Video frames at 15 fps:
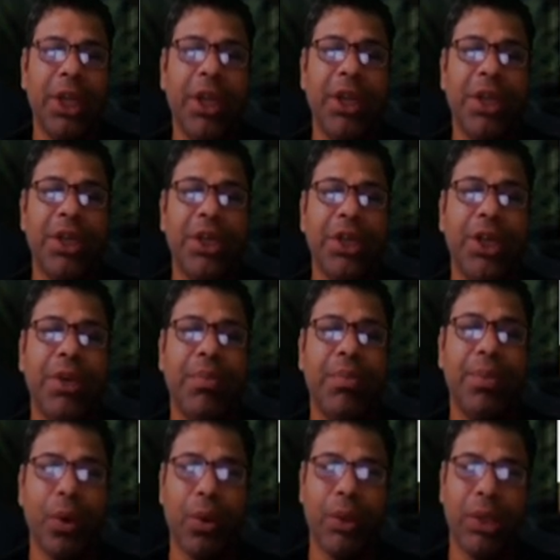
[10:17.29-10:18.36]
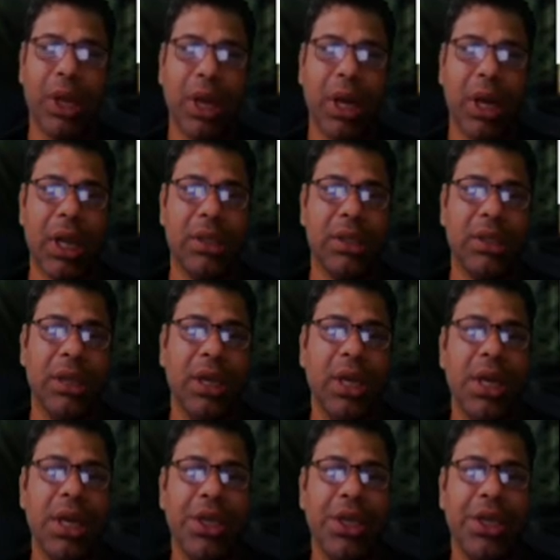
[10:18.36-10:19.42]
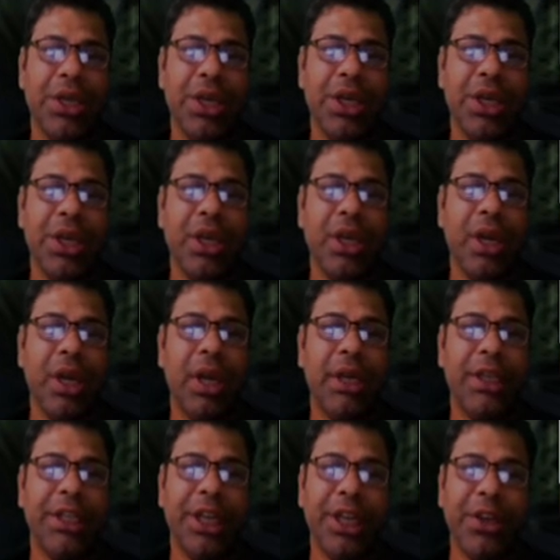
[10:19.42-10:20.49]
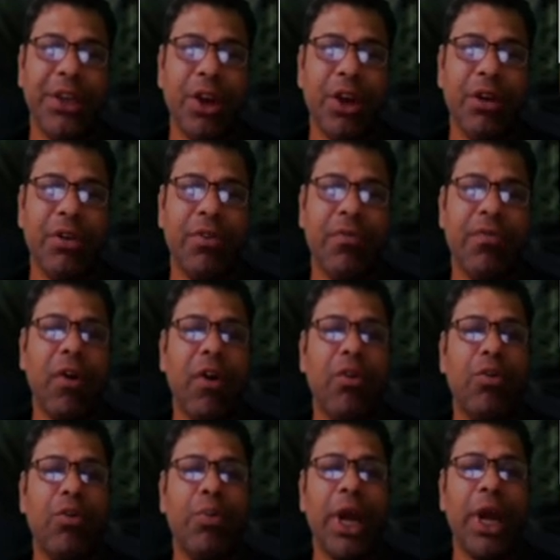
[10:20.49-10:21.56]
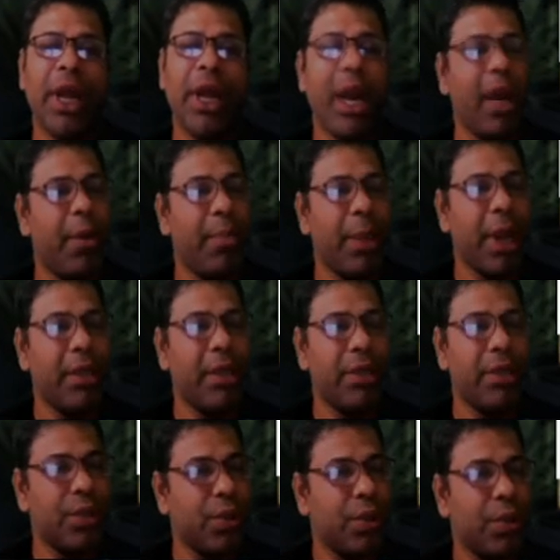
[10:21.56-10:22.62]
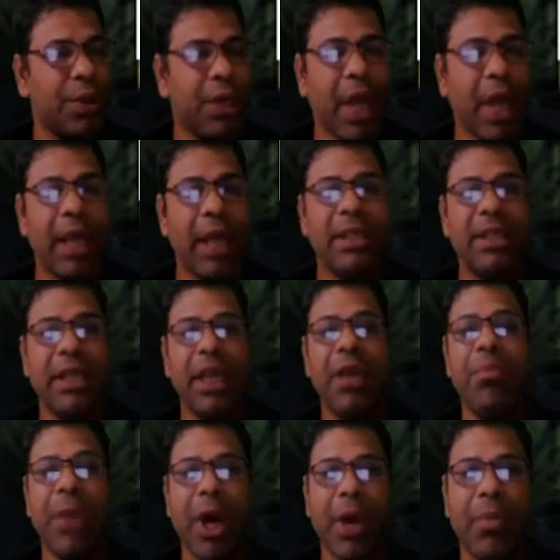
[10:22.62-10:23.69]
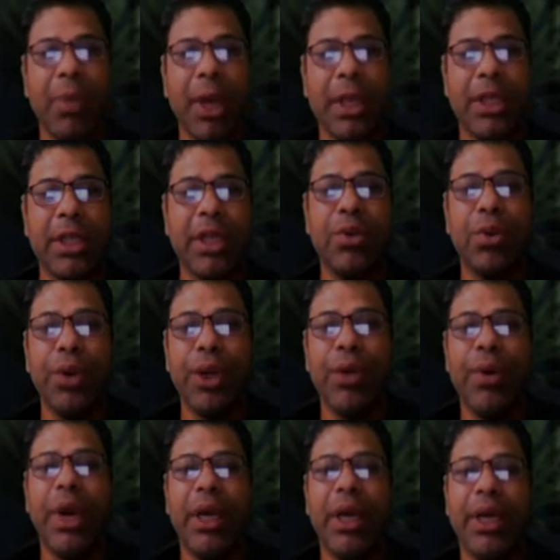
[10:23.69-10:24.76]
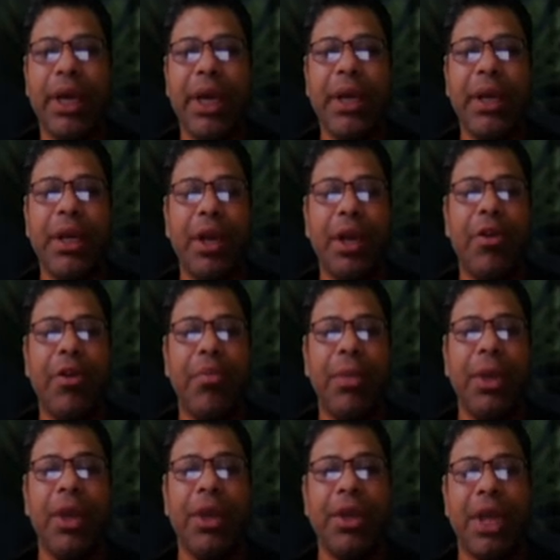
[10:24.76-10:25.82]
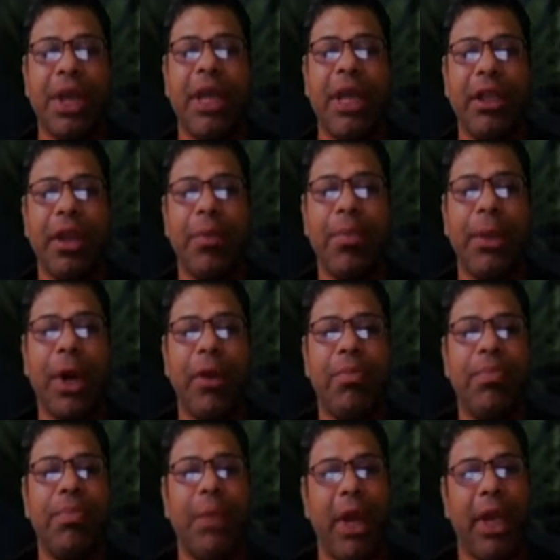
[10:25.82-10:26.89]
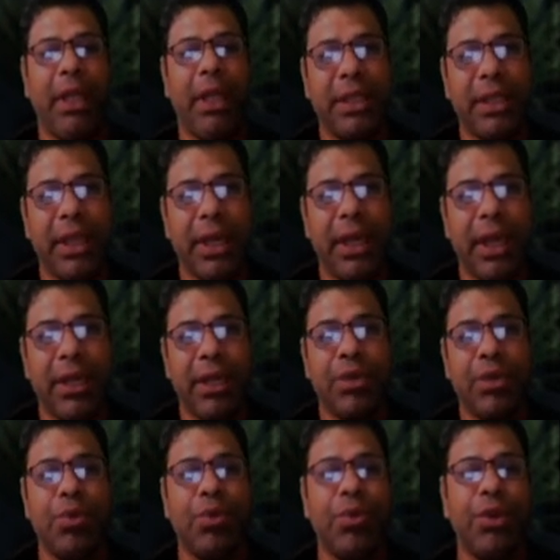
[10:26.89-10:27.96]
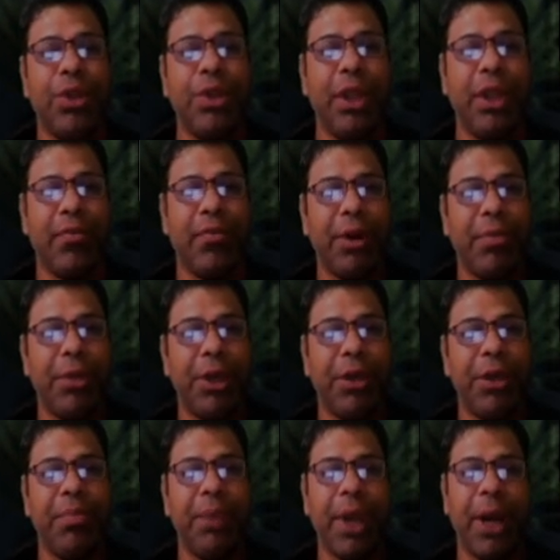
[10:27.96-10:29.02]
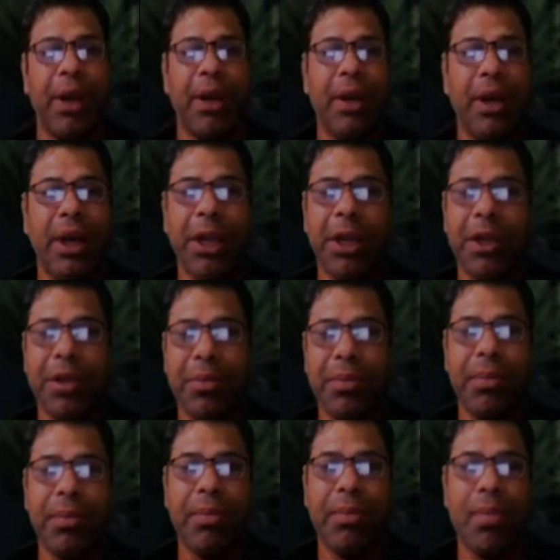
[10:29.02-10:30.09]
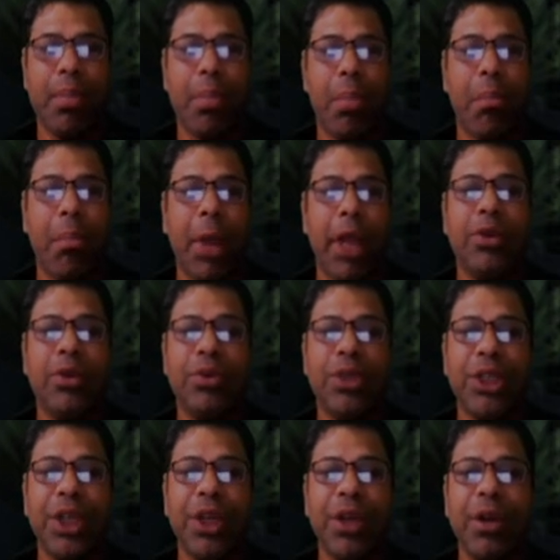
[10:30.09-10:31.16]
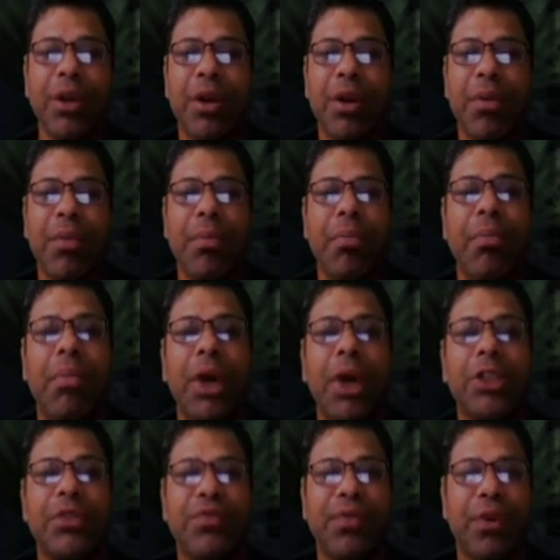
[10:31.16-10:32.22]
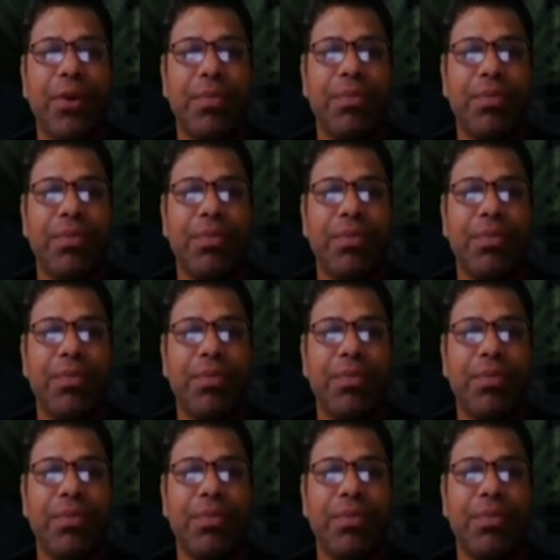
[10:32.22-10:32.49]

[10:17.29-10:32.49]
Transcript: She broke the glass. She did not follow my advice. So, same verb, as I told you earlier, take the verb, make the sentence with affirmative and negative by using past form.